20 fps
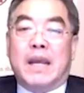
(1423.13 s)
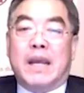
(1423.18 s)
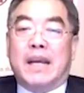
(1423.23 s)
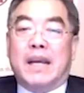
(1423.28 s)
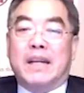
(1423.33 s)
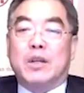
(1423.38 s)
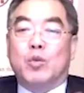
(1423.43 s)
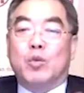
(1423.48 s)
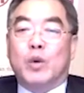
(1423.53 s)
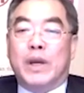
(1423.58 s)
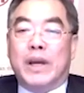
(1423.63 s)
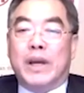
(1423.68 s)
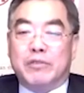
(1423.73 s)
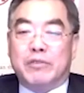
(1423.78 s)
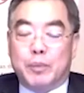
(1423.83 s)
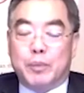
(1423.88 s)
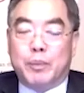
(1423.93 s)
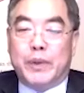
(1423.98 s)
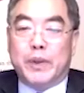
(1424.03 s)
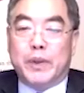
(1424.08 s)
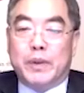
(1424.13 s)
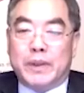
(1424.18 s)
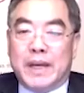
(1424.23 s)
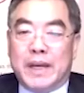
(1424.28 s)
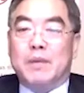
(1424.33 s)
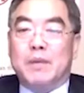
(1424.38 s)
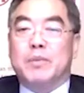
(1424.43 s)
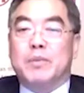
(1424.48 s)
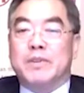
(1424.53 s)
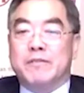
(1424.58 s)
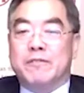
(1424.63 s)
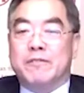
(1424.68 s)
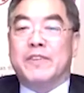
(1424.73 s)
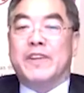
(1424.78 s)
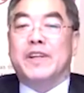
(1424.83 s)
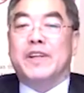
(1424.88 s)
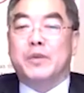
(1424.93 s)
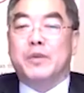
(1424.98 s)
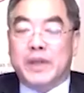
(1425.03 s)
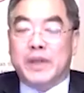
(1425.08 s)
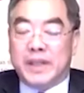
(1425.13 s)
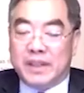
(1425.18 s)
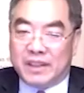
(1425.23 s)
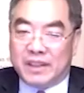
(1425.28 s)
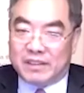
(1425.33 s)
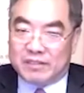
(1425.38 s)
and we have built up a very